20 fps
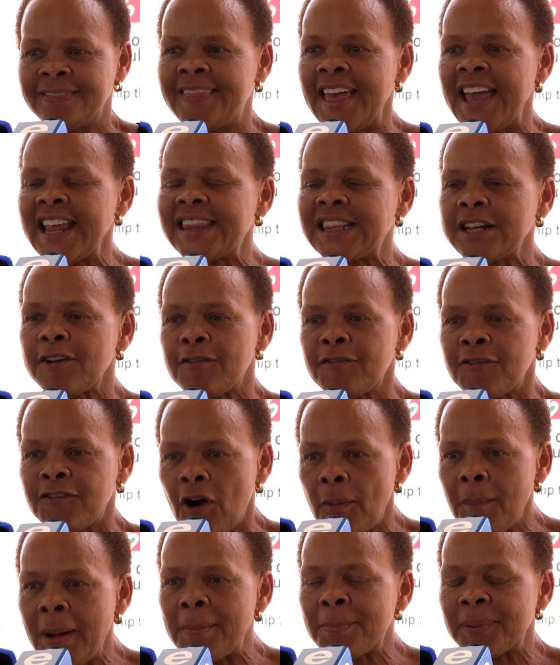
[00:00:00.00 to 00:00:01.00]
that
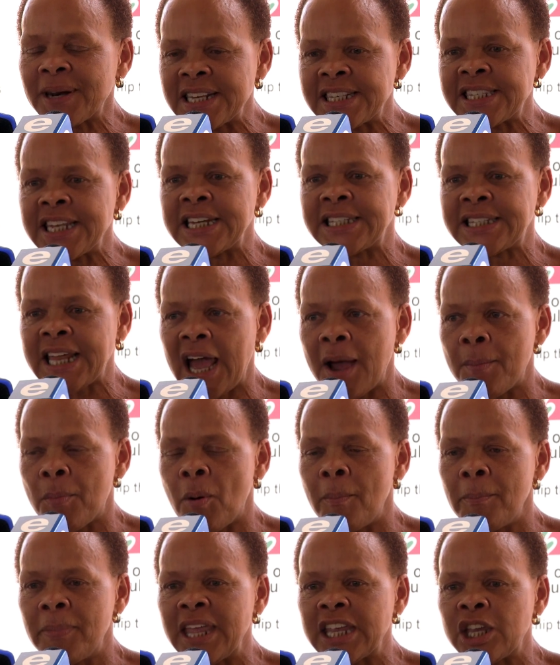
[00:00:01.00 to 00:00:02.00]
former President
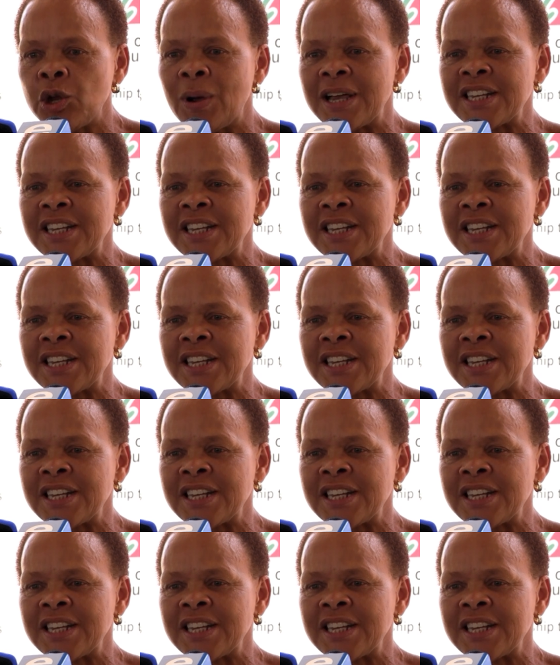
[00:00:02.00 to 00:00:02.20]
Thabo Mbeki